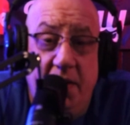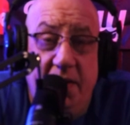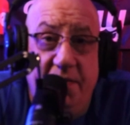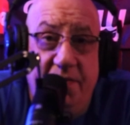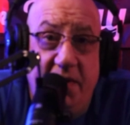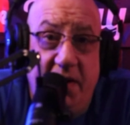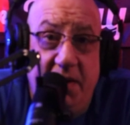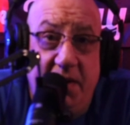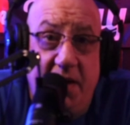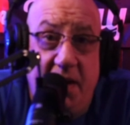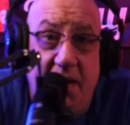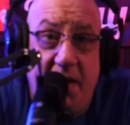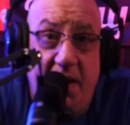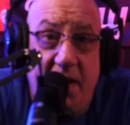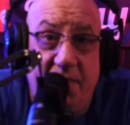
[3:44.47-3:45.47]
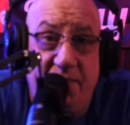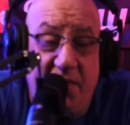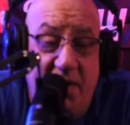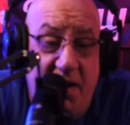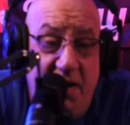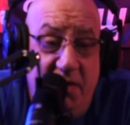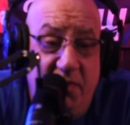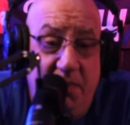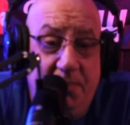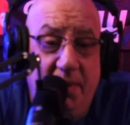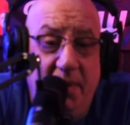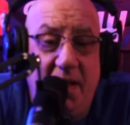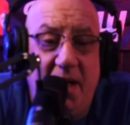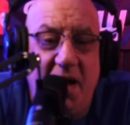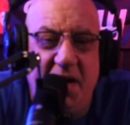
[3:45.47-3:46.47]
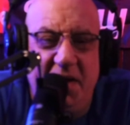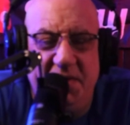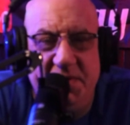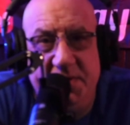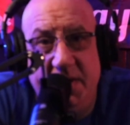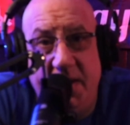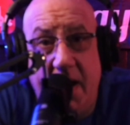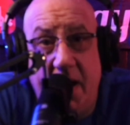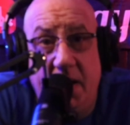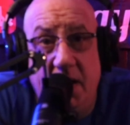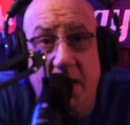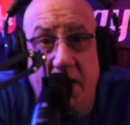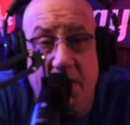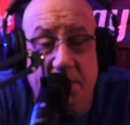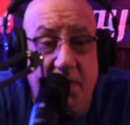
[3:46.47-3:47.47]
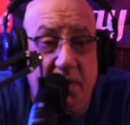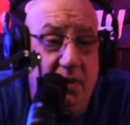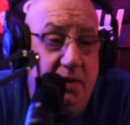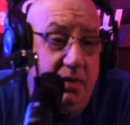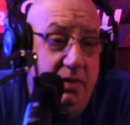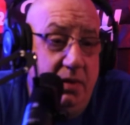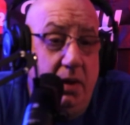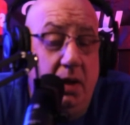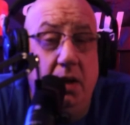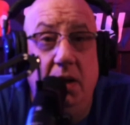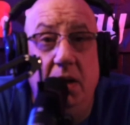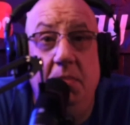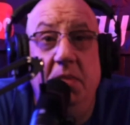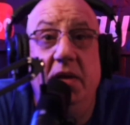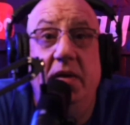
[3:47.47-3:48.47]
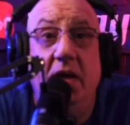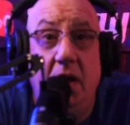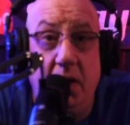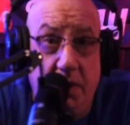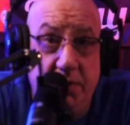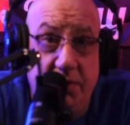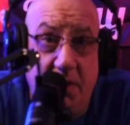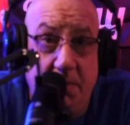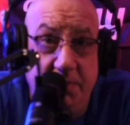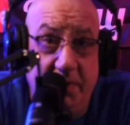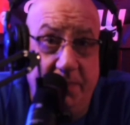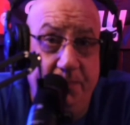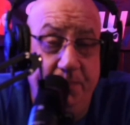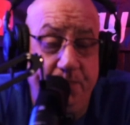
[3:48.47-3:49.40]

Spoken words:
if I had any replies to that comment. And let me tell you something.